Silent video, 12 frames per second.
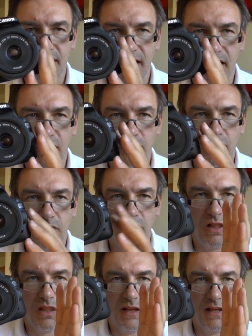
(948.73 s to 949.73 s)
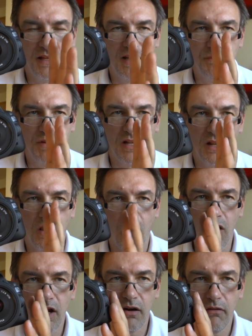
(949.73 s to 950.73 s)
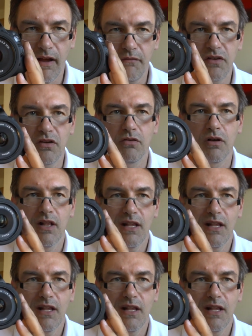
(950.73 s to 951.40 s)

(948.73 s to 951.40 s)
I give you a little bit longer review